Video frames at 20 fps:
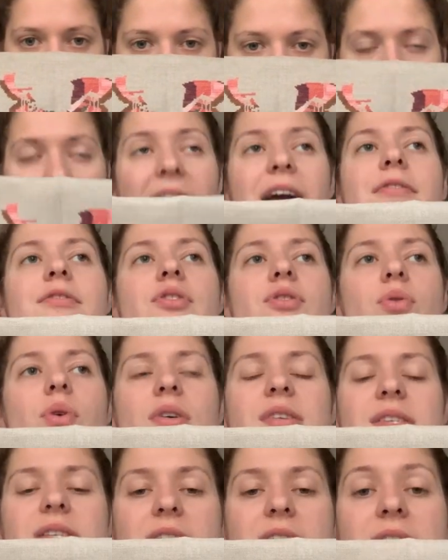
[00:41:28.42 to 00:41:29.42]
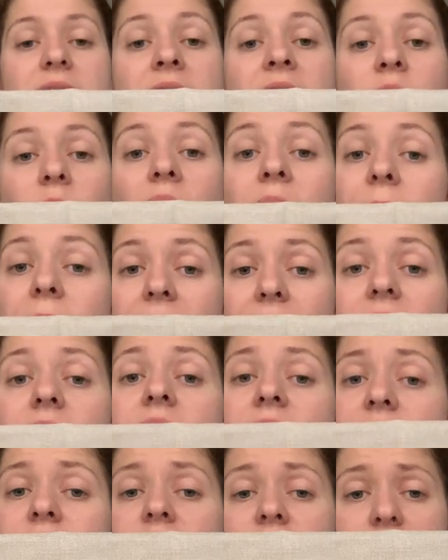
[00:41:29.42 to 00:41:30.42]
I have to do all 6 anyway, but I'd
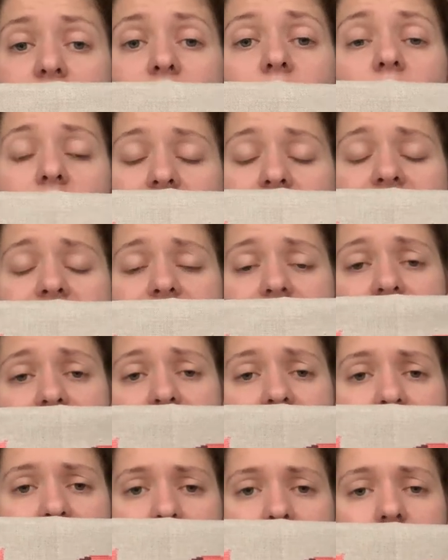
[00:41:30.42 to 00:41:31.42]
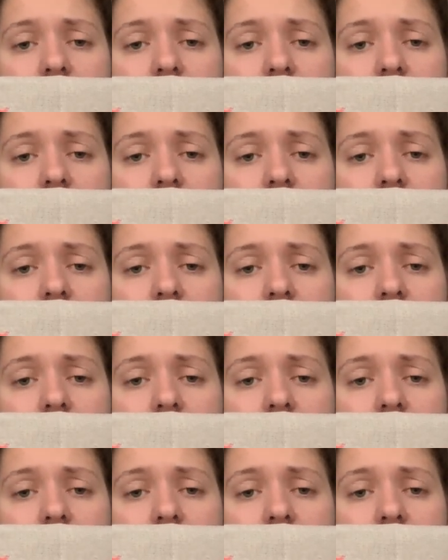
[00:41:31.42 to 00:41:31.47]
have to do all 6